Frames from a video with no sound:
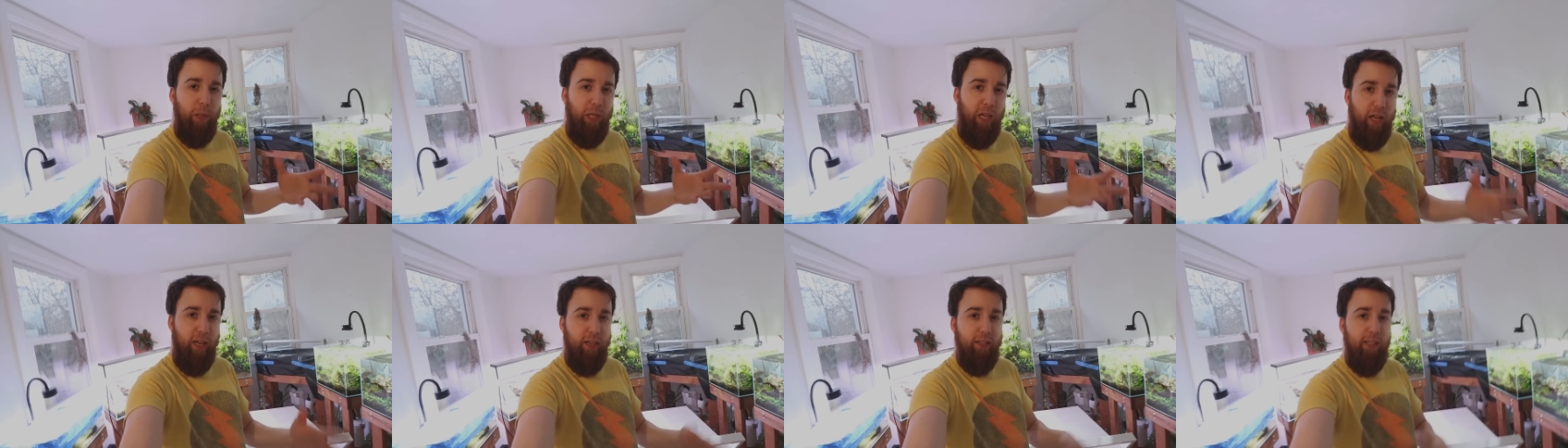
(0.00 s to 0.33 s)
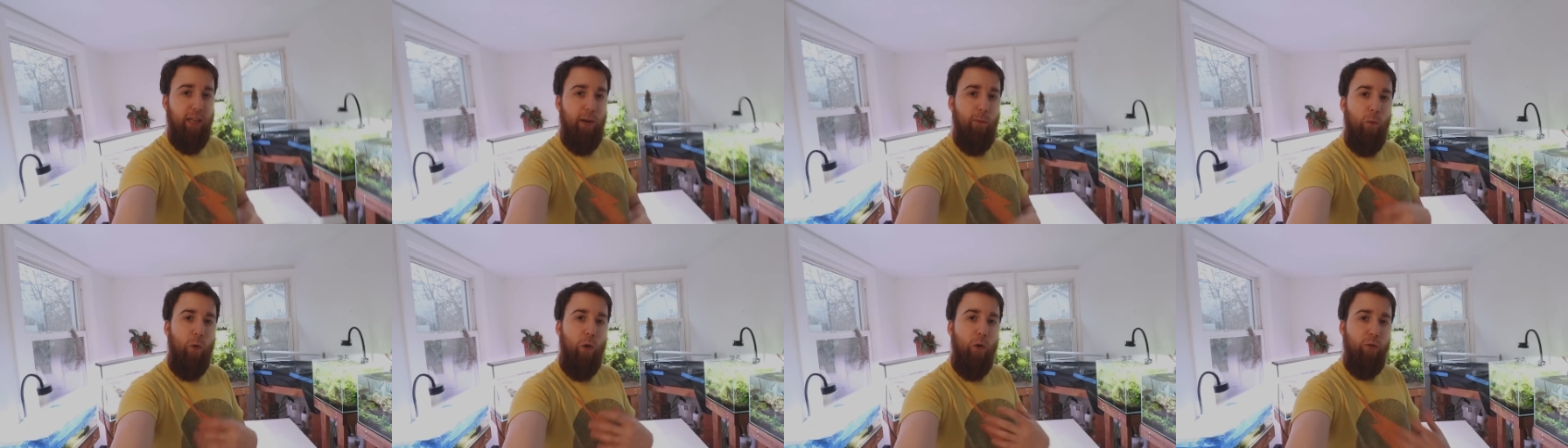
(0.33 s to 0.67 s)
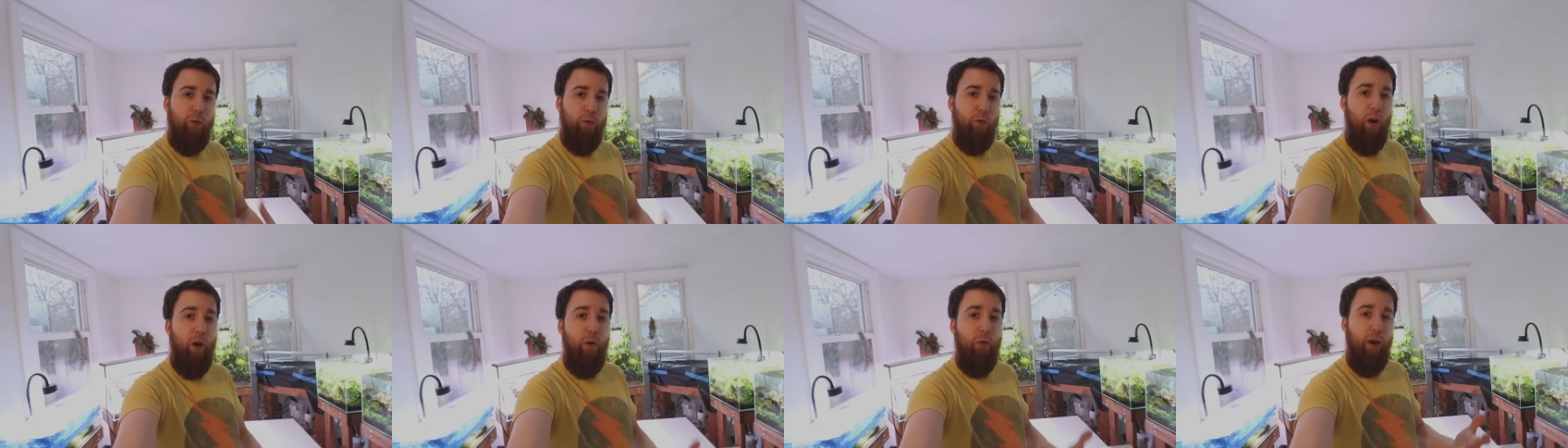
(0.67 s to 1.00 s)
plants that
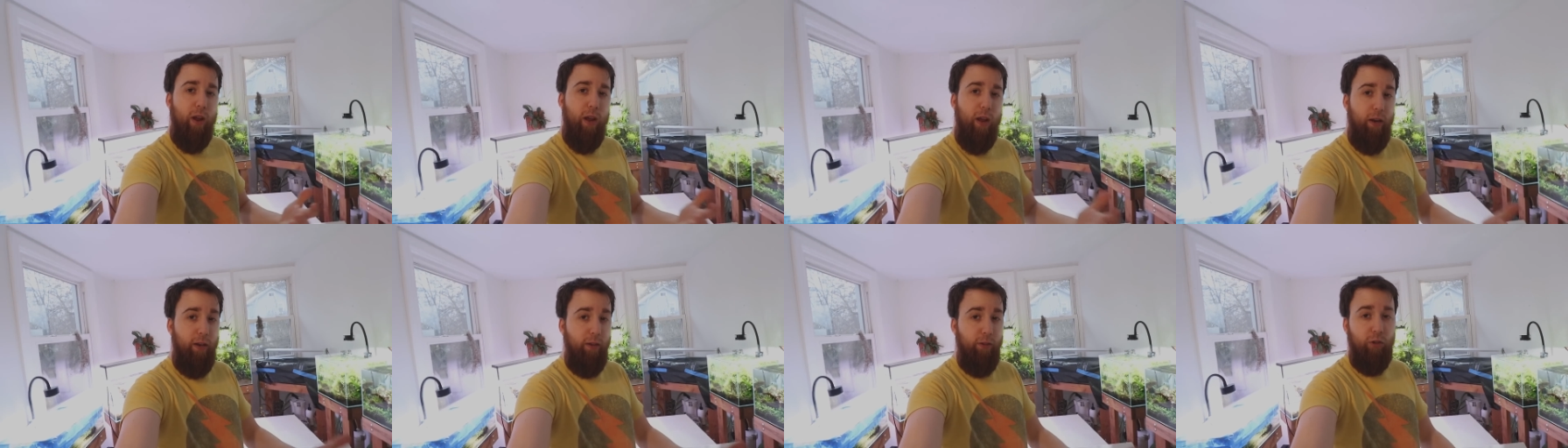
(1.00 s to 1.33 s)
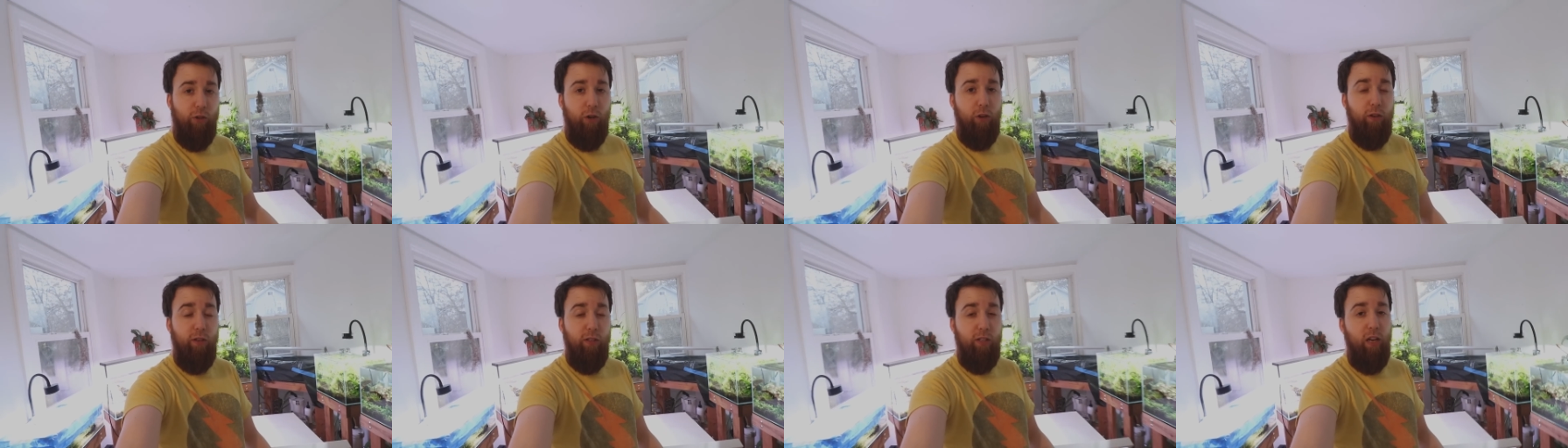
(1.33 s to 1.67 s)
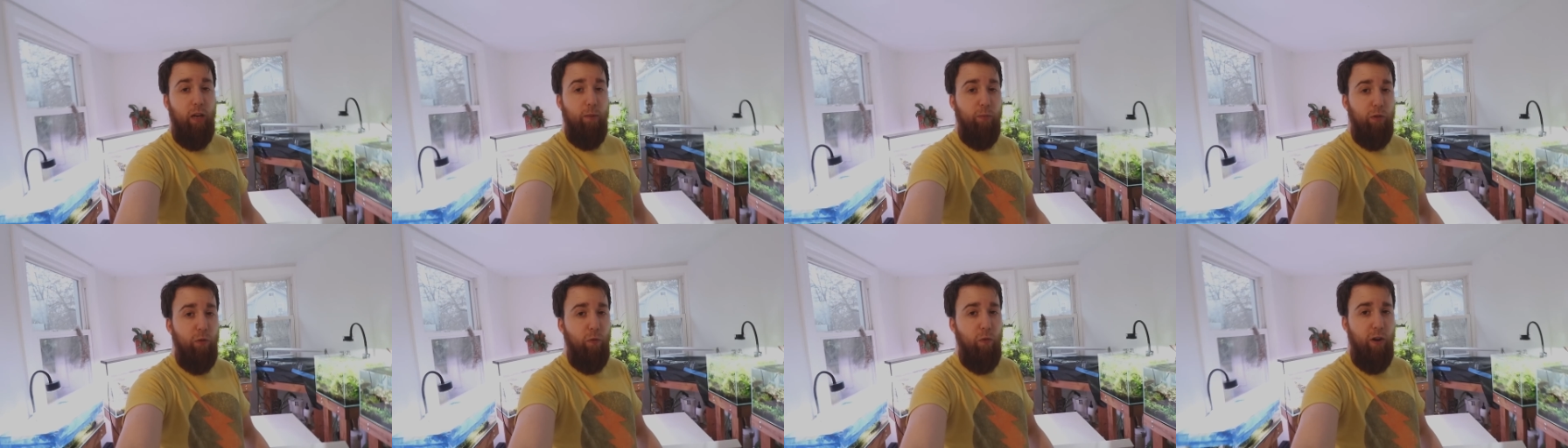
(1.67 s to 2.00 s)
won't grow in certain
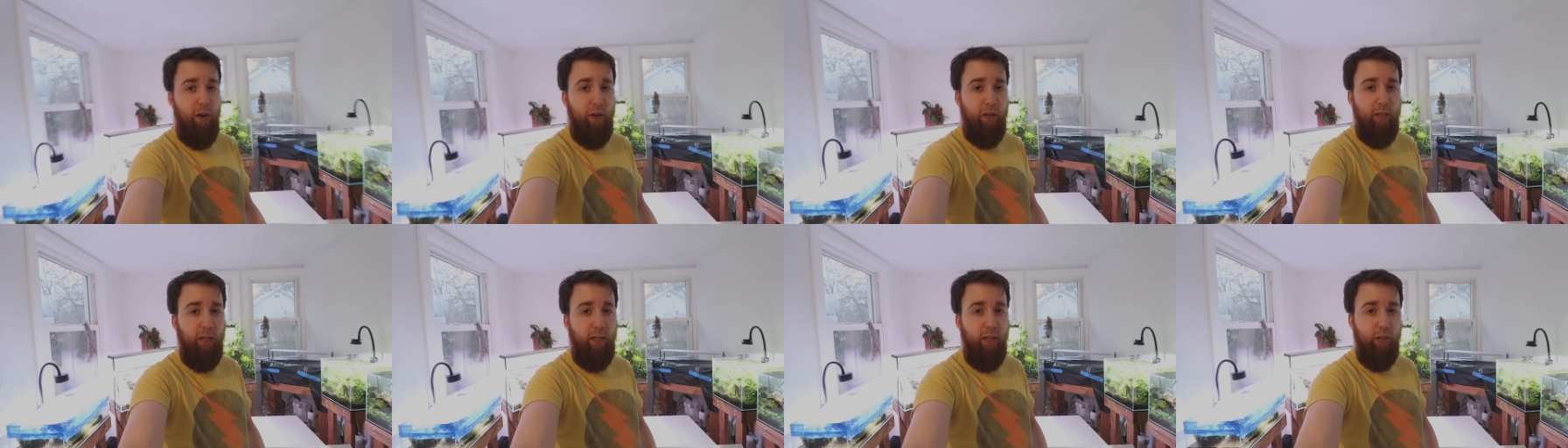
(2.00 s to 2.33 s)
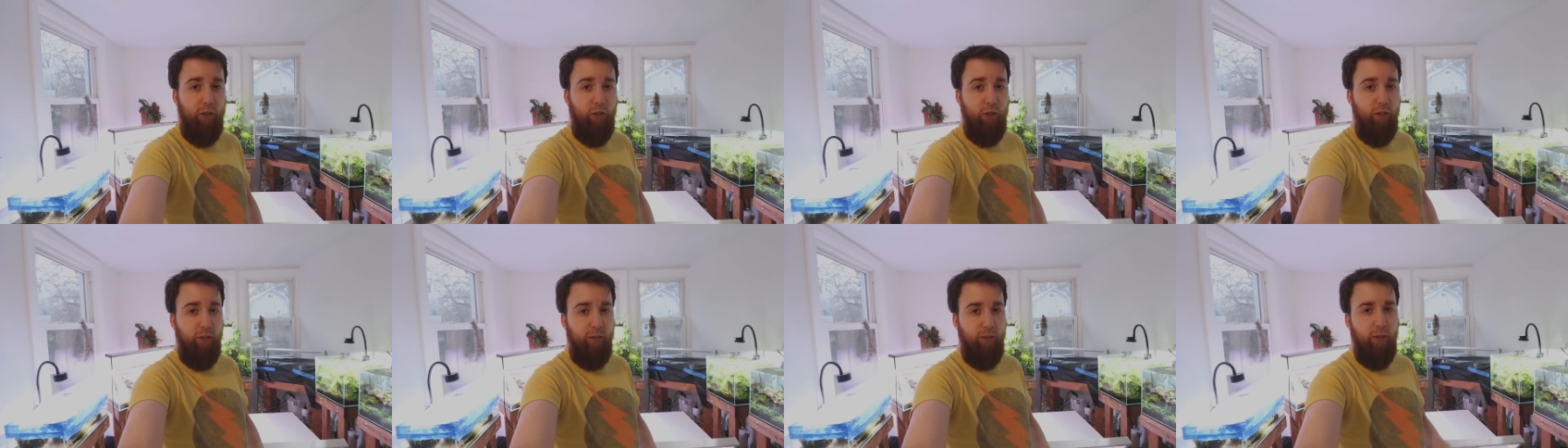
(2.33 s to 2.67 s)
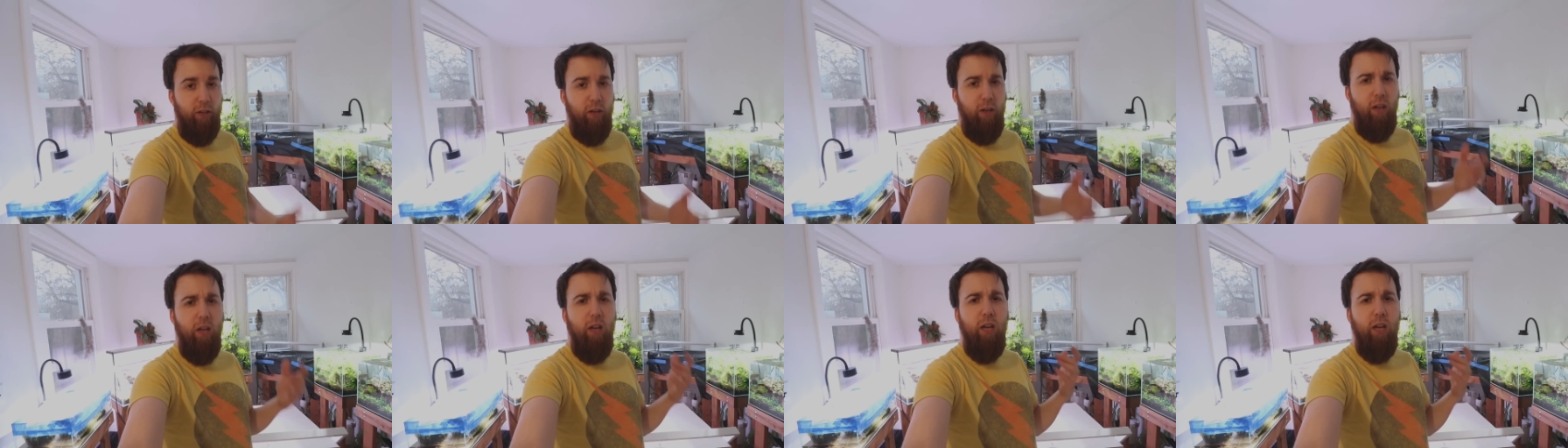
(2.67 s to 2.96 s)
types of water conditions.